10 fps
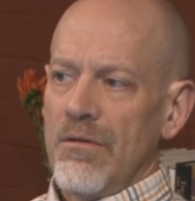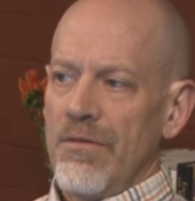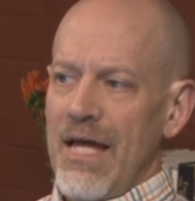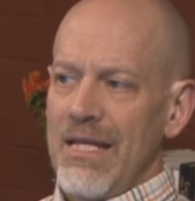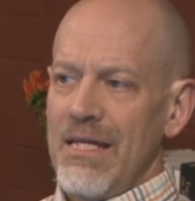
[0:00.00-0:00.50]

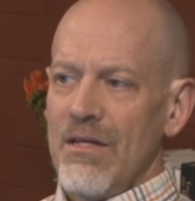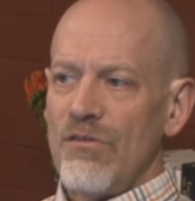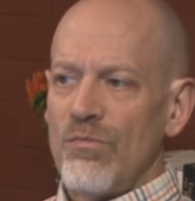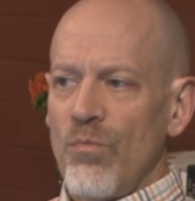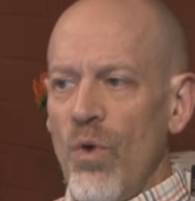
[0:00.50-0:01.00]
that he
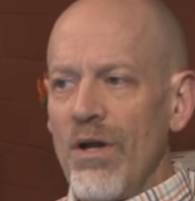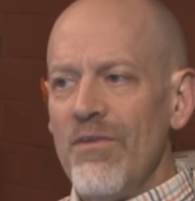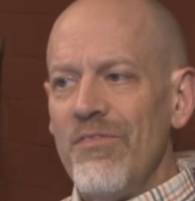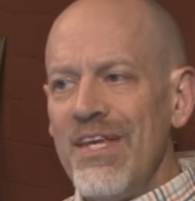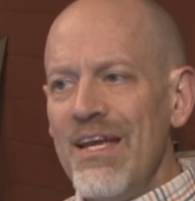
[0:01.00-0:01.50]
is one
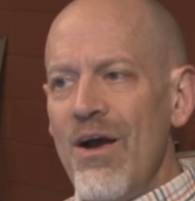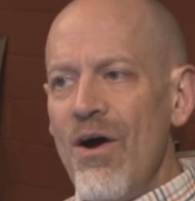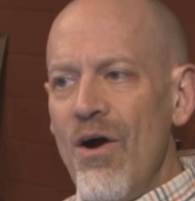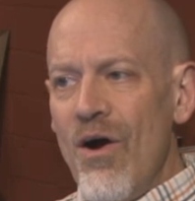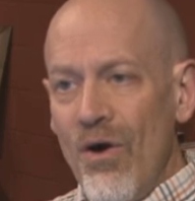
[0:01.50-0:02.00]
of the
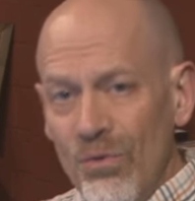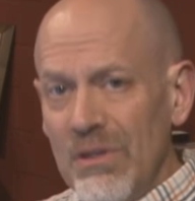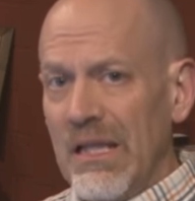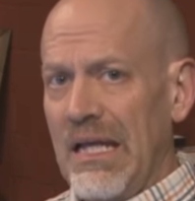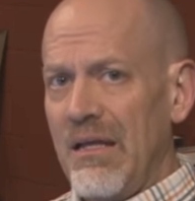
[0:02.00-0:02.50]

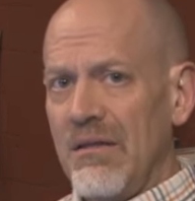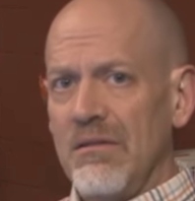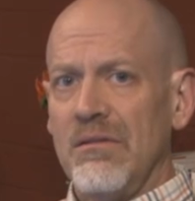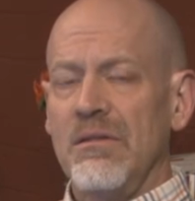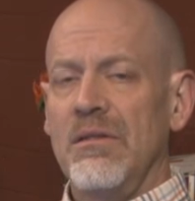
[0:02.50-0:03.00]
only
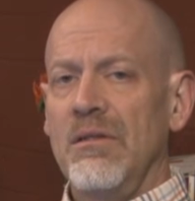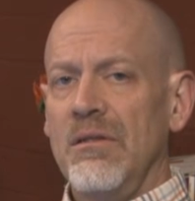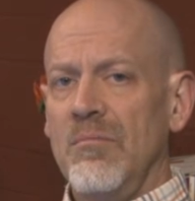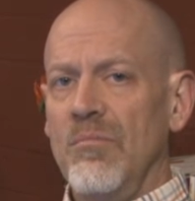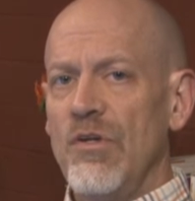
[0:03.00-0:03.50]

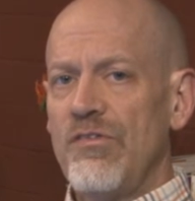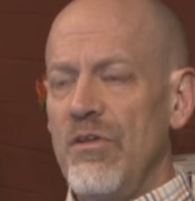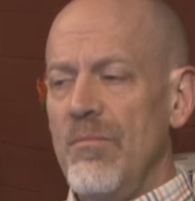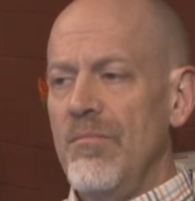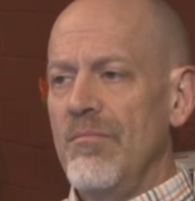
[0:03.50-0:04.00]

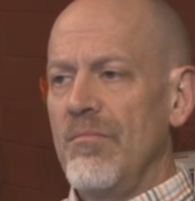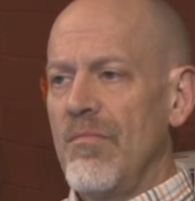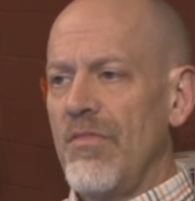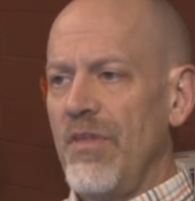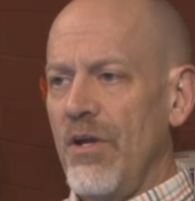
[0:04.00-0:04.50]
Muslim
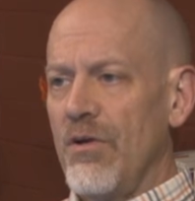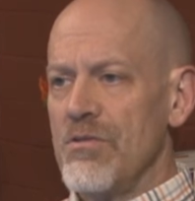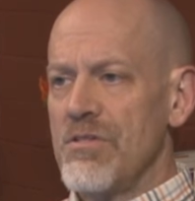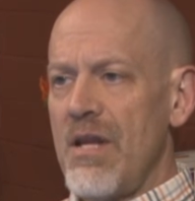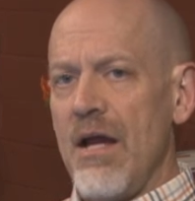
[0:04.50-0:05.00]

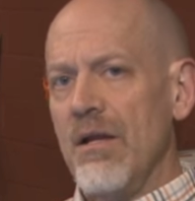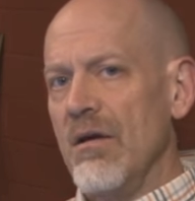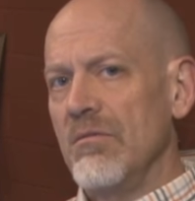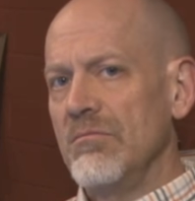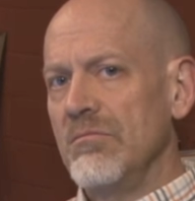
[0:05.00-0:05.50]
thinkers that I
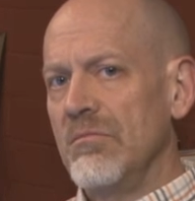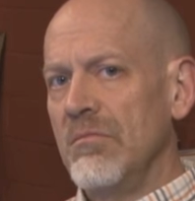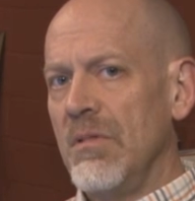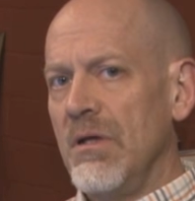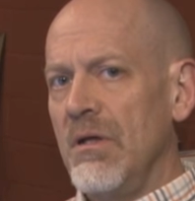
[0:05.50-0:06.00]
know
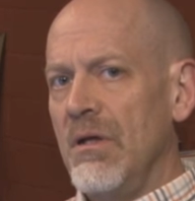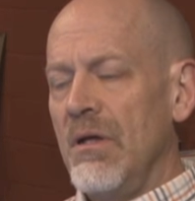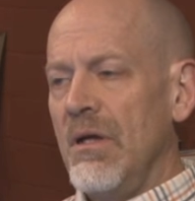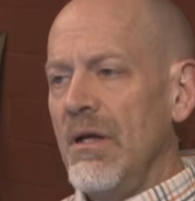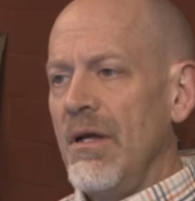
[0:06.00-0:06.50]

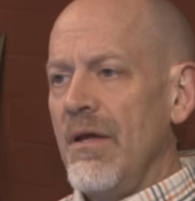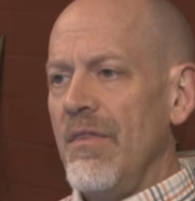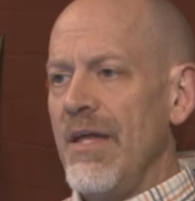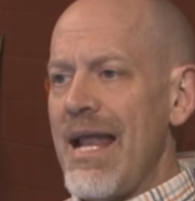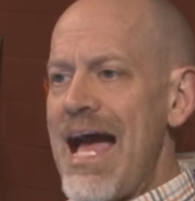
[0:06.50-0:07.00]

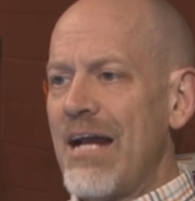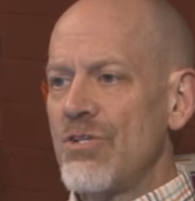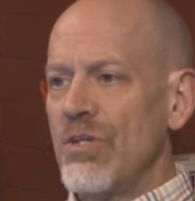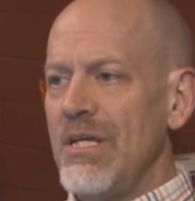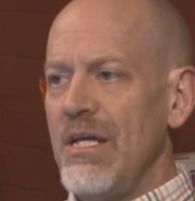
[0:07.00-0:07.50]
that
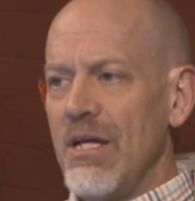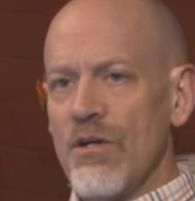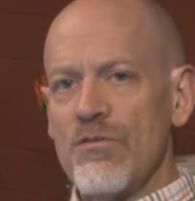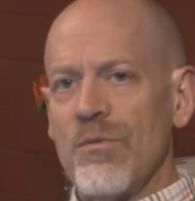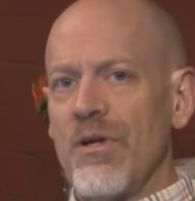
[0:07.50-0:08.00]
actually
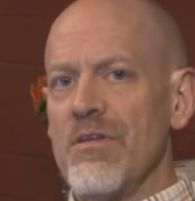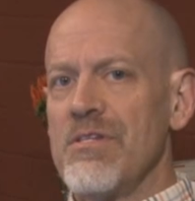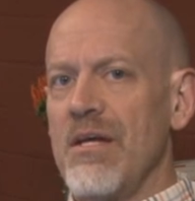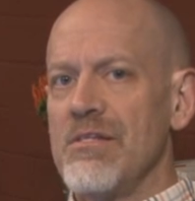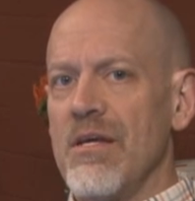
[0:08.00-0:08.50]
hears what the other
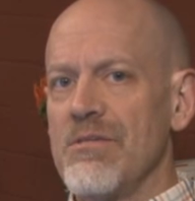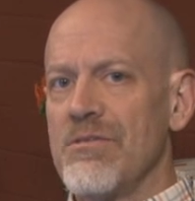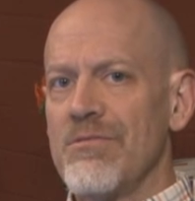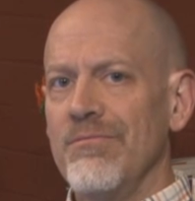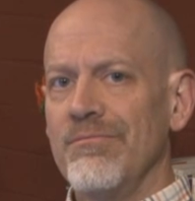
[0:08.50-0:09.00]
side
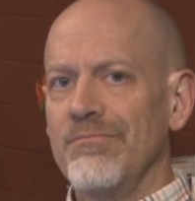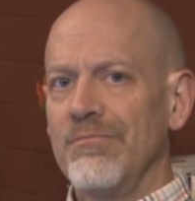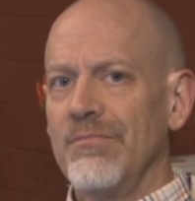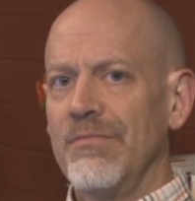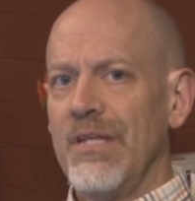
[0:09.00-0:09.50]
says,
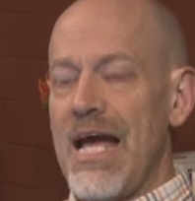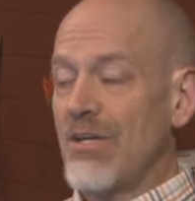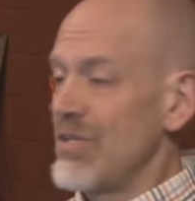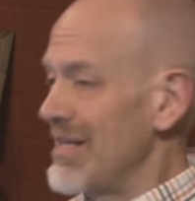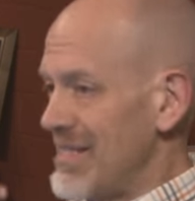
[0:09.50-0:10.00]
that
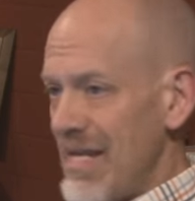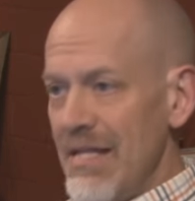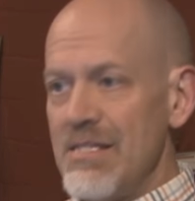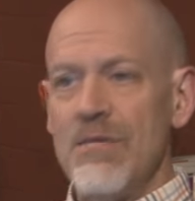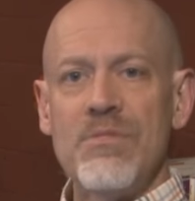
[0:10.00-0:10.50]
actually
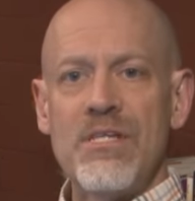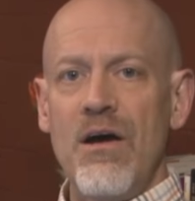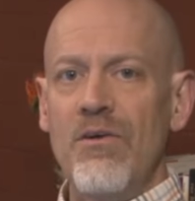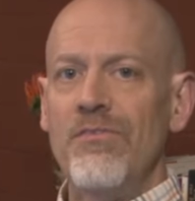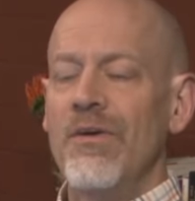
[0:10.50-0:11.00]
extends
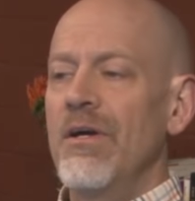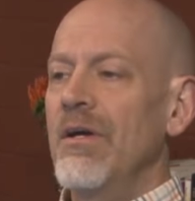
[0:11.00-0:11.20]
himself